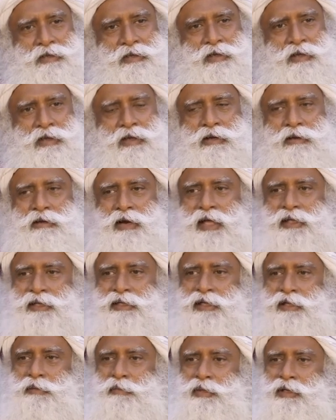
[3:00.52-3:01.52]
rather
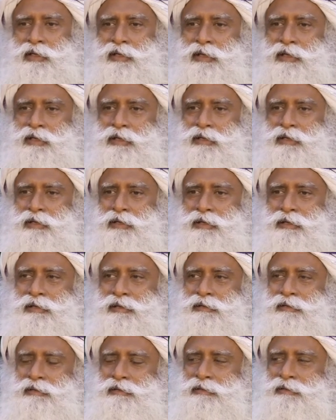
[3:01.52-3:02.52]
than being
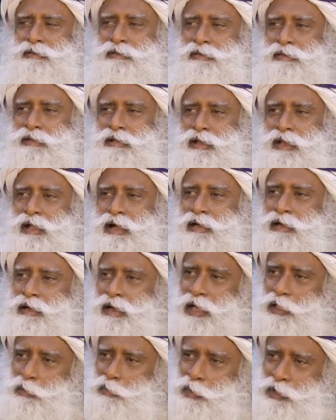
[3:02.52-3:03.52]
a
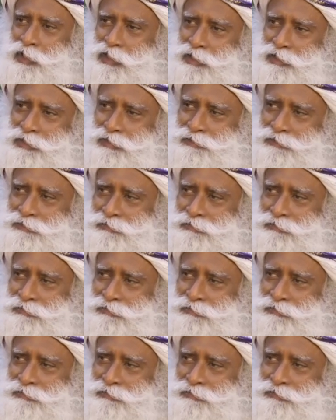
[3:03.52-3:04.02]
grand being,